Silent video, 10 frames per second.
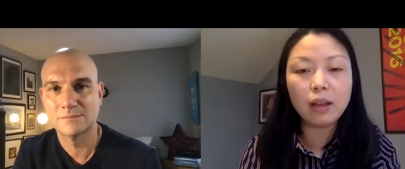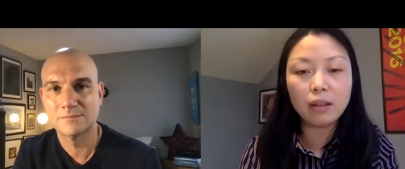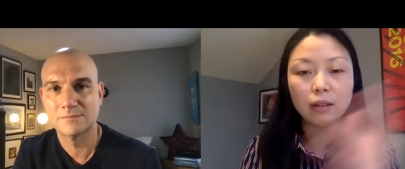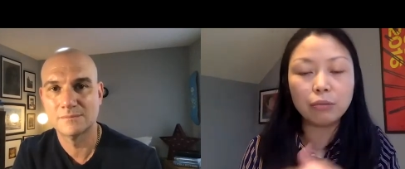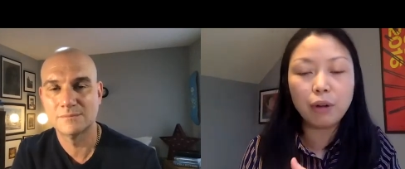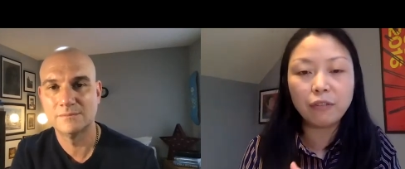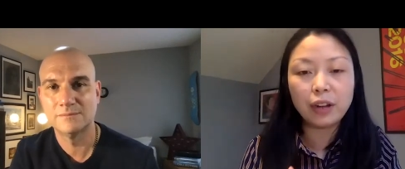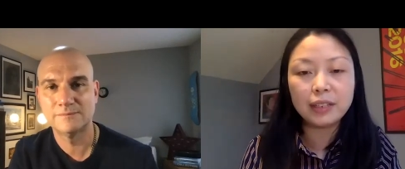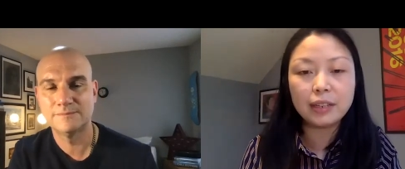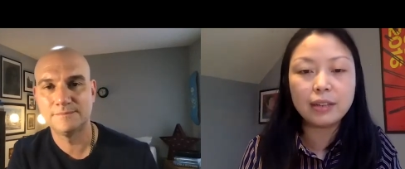Speaker 1: are the
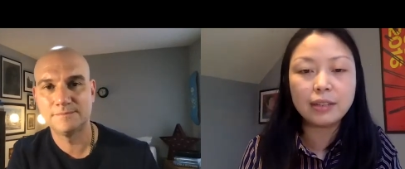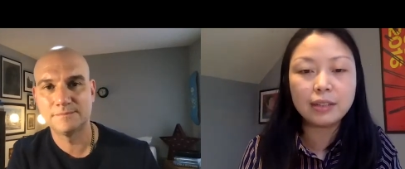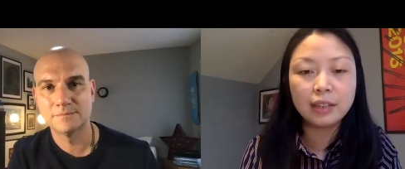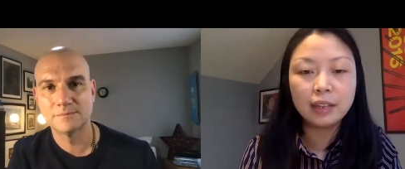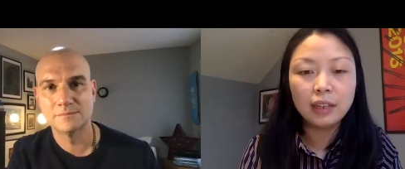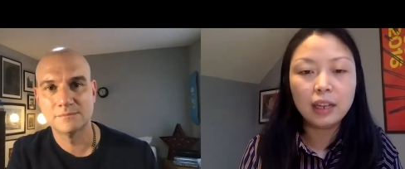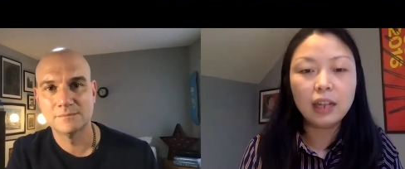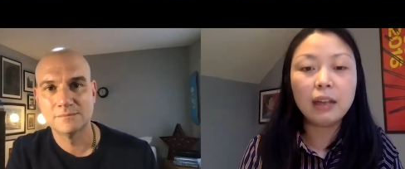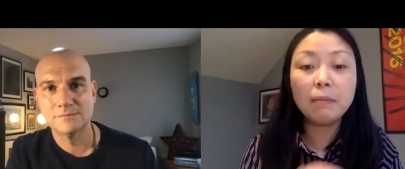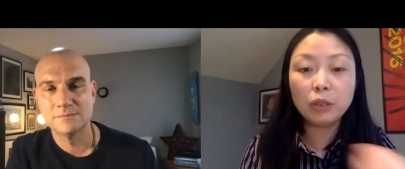references,
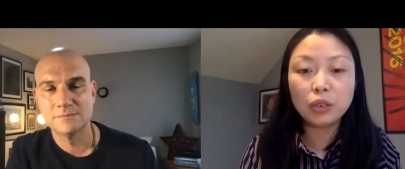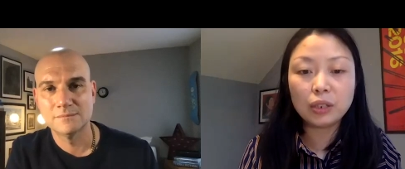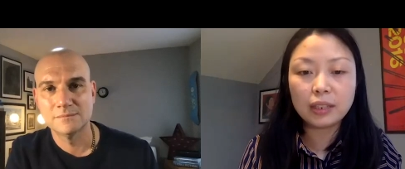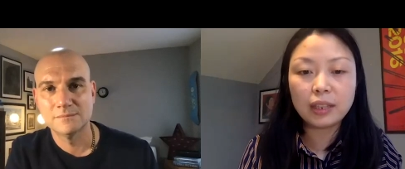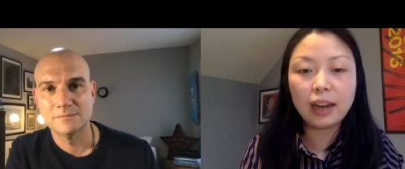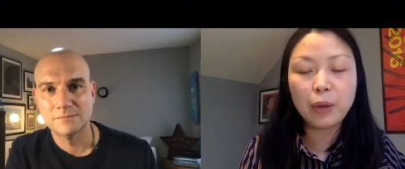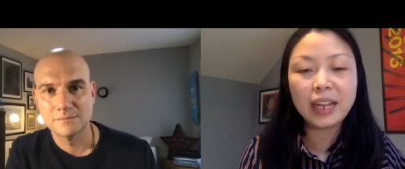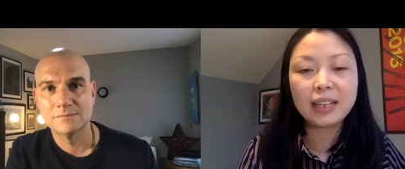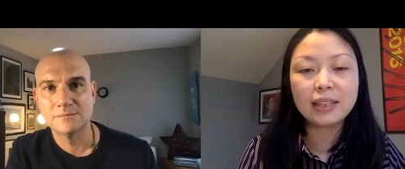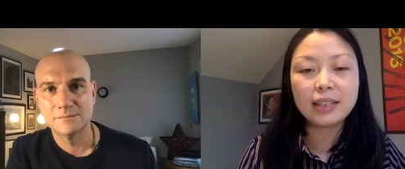uh, images that we
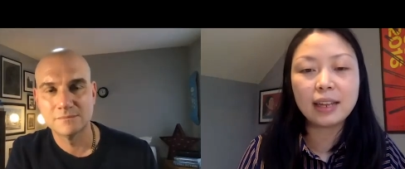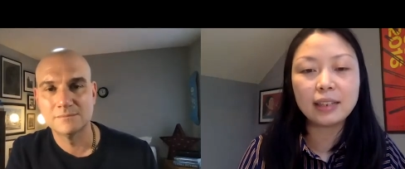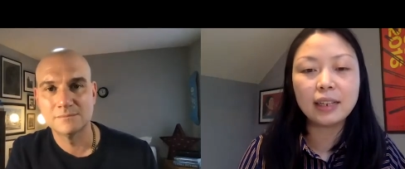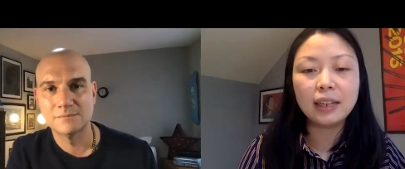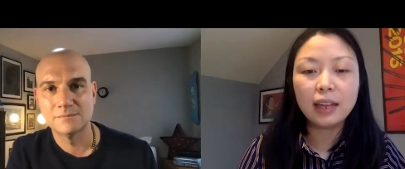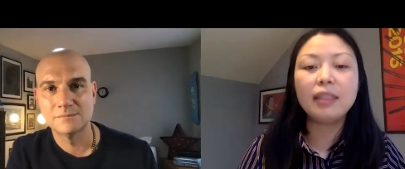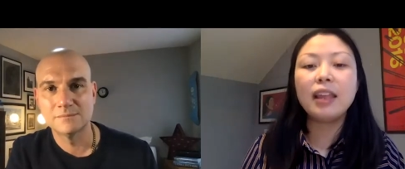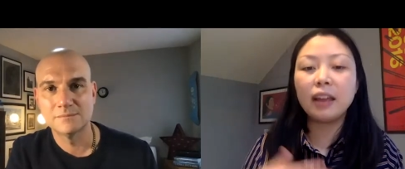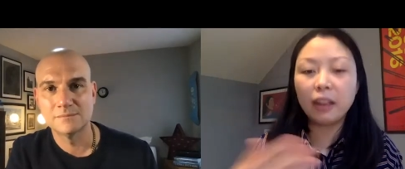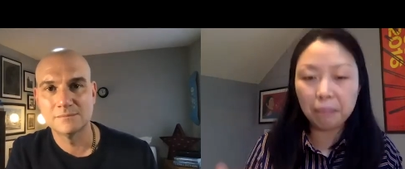can send, and
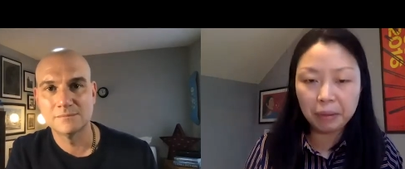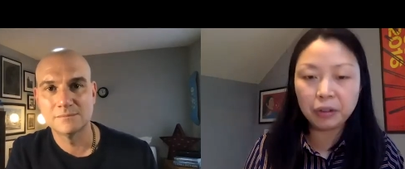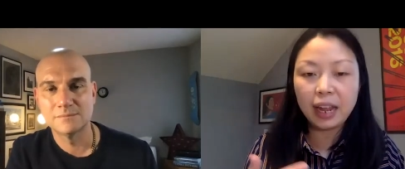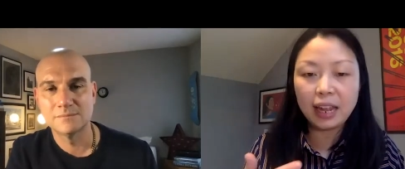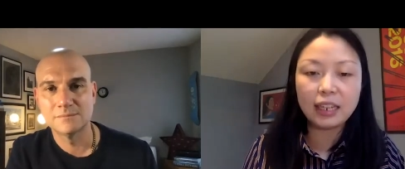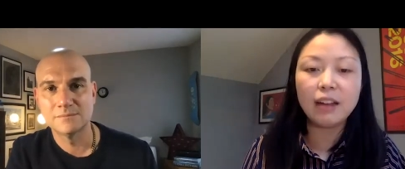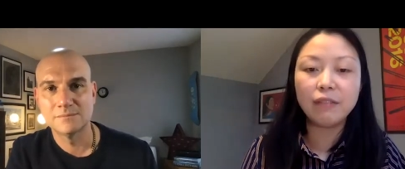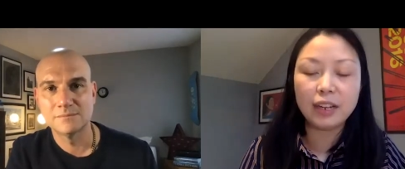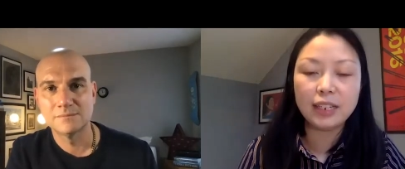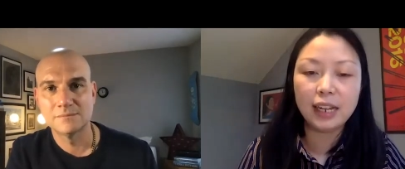then communicate
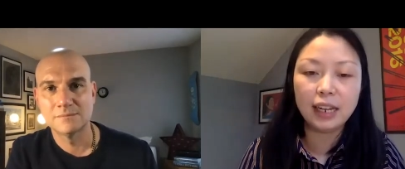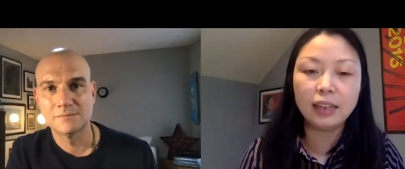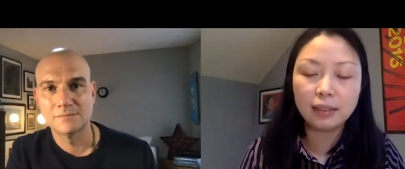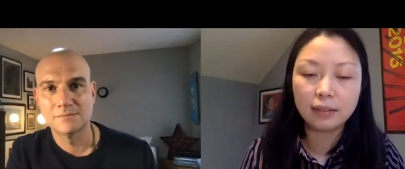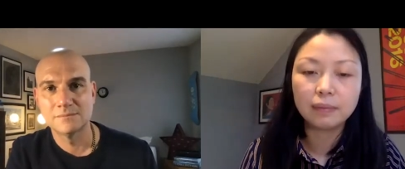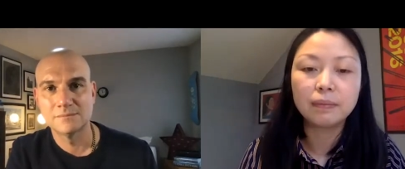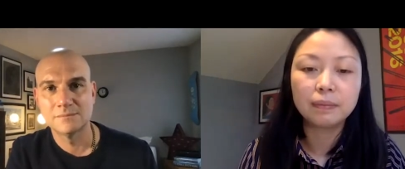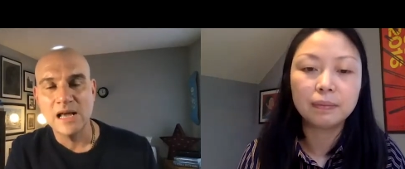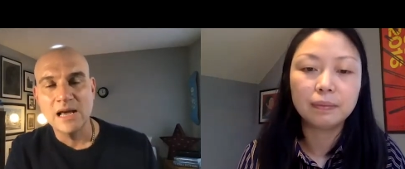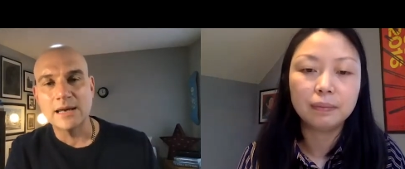every day.
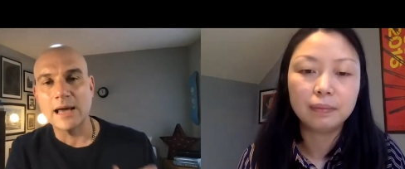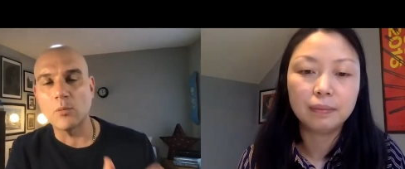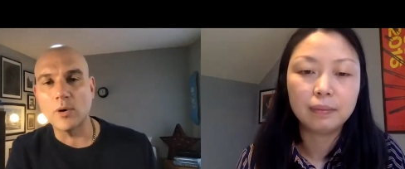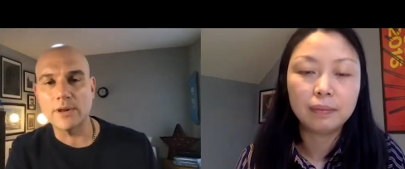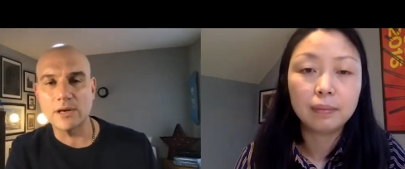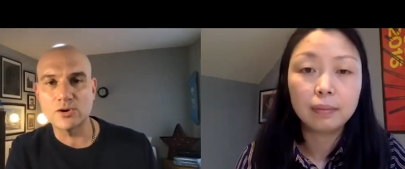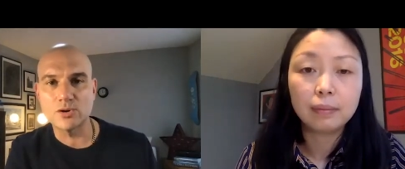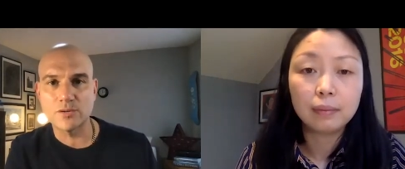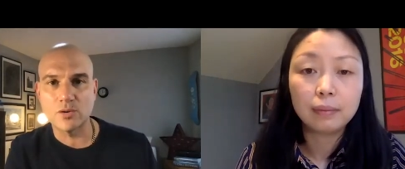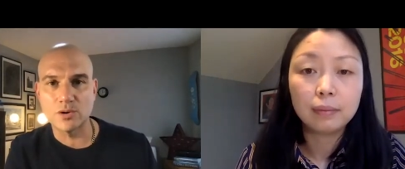
Speaker 2: Now, one of the issues,
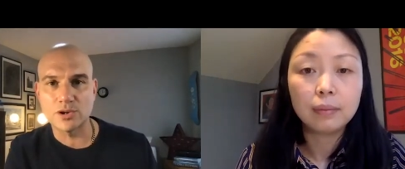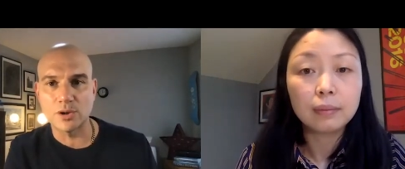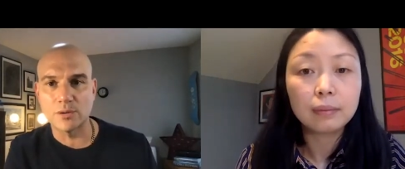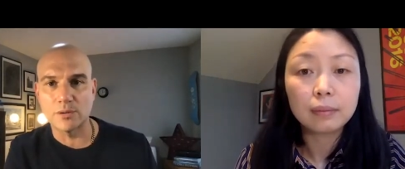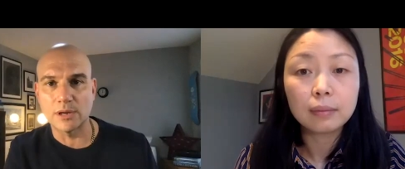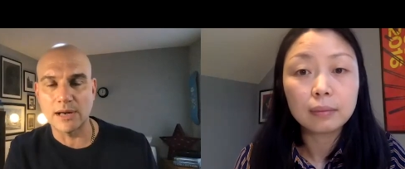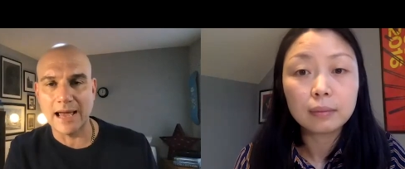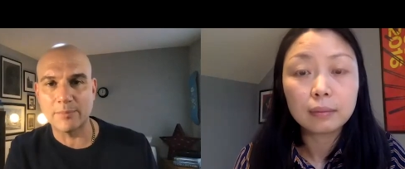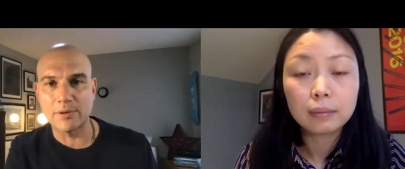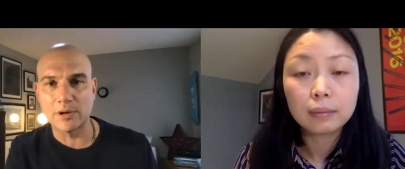of course, that, that
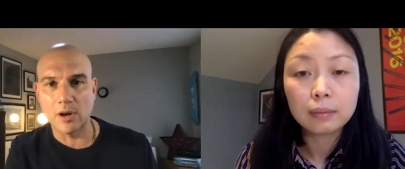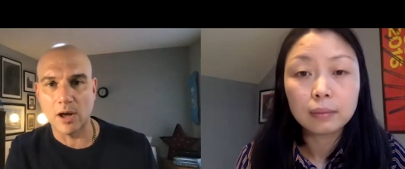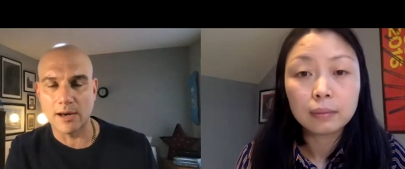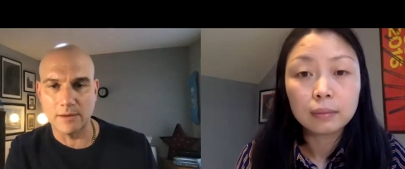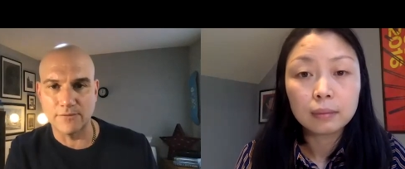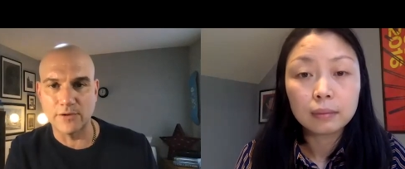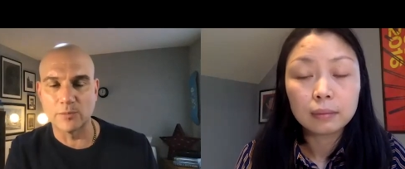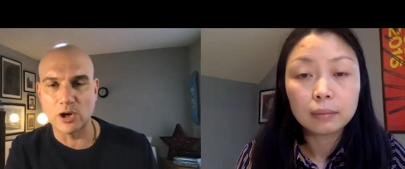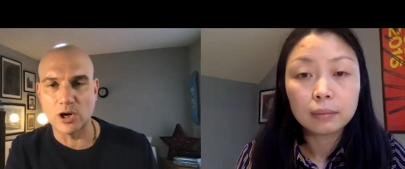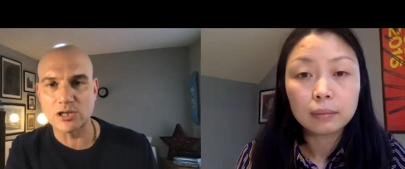happened a lot, and the film
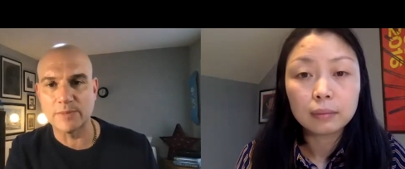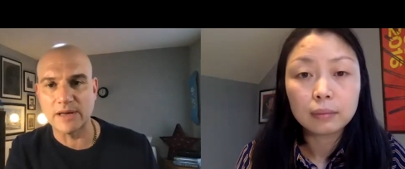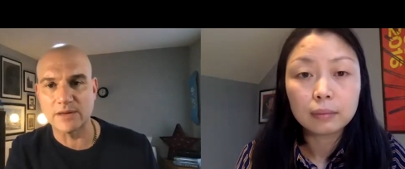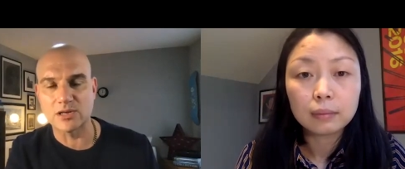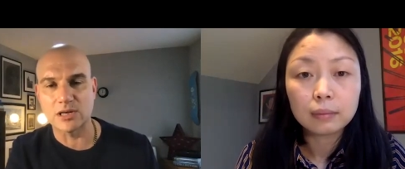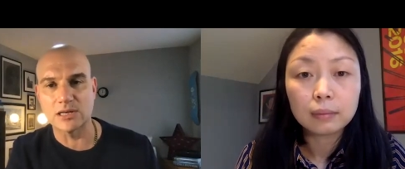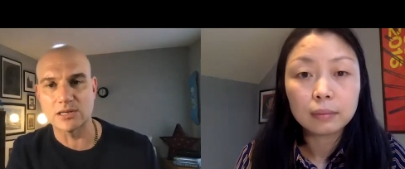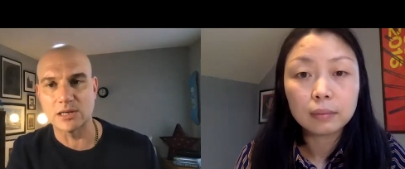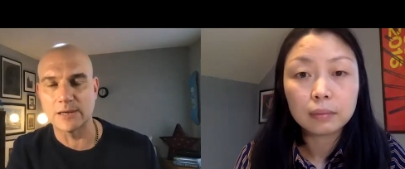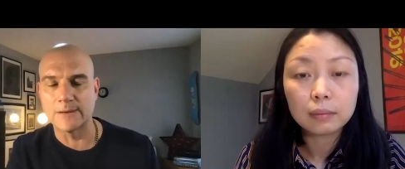talks about this, is
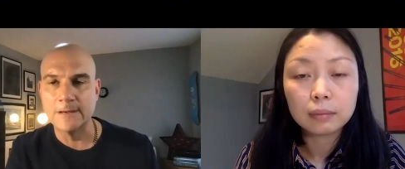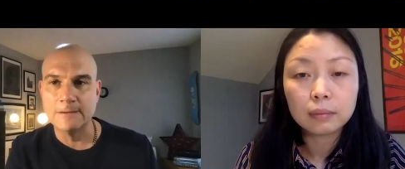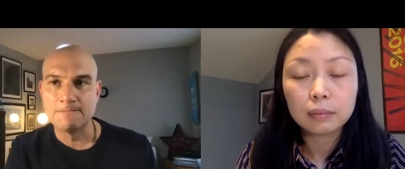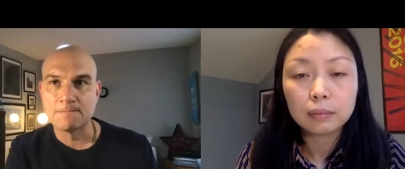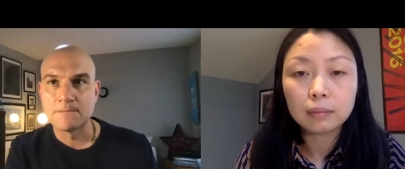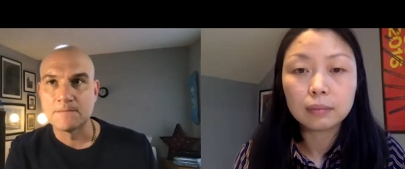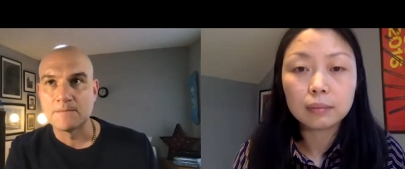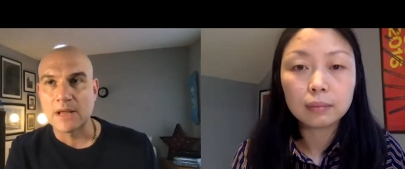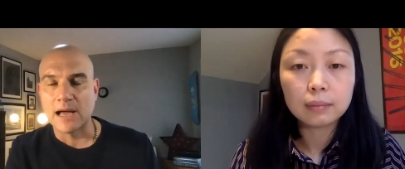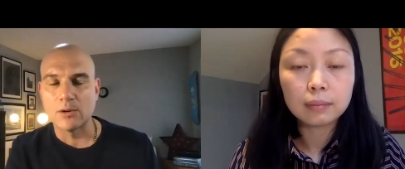the
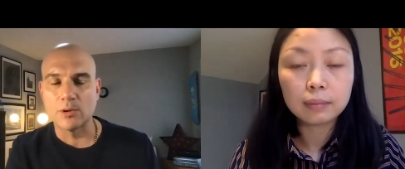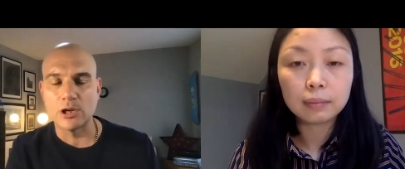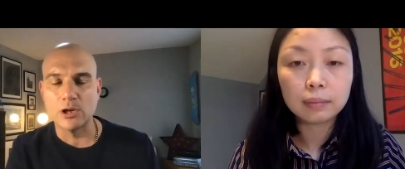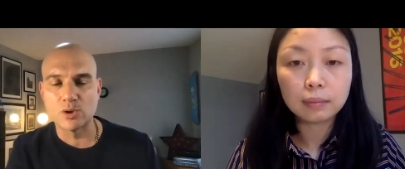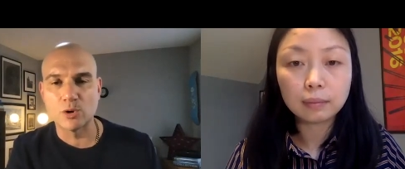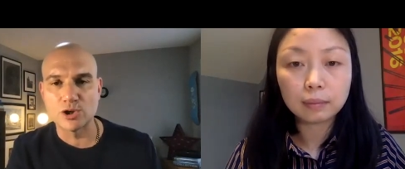I don't want to use the word